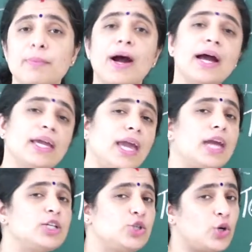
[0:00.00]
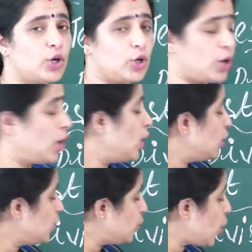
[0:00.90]
by 8 or not.
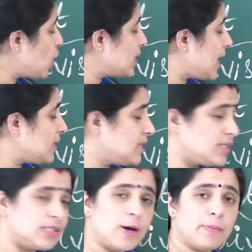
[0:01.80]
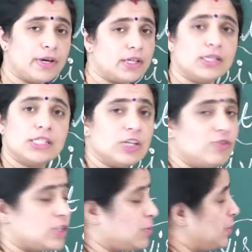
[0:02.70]
You know that this number is
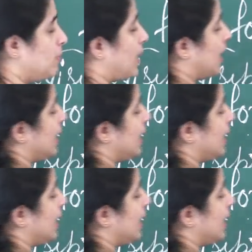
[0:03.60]
divisible by